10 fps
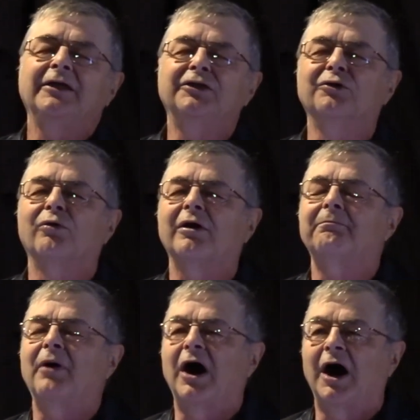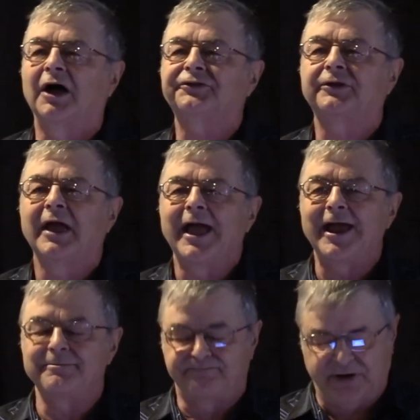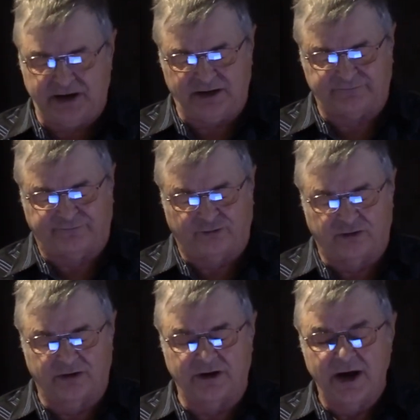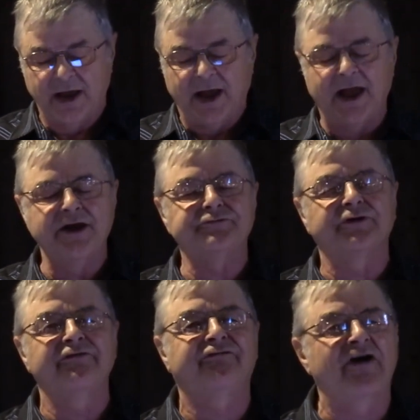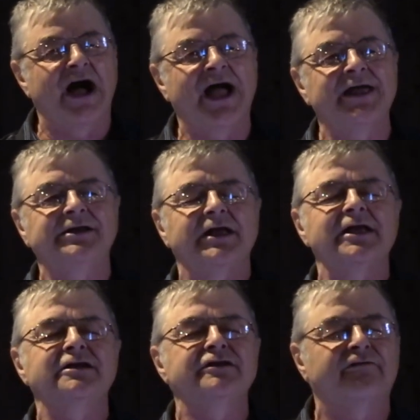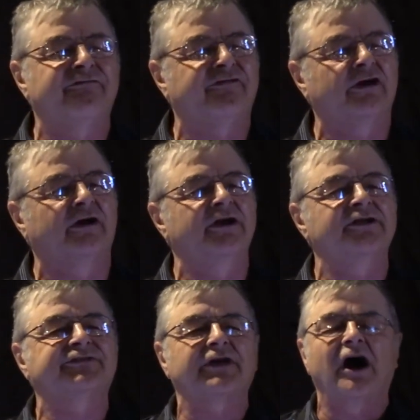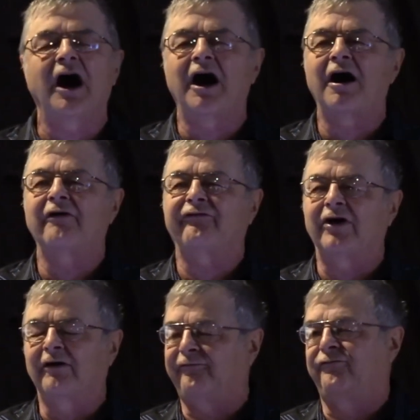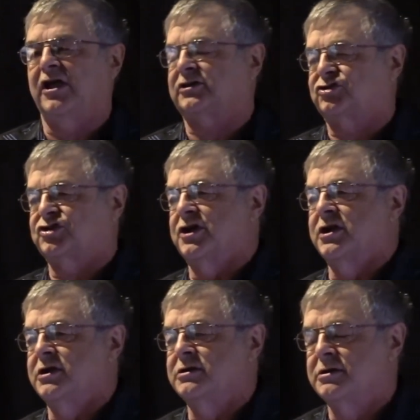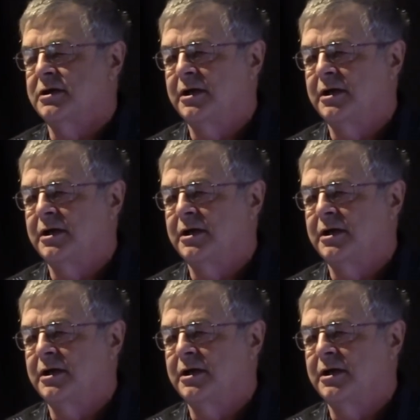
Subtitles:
You were bought and paid for and refined in the furnace of affliction.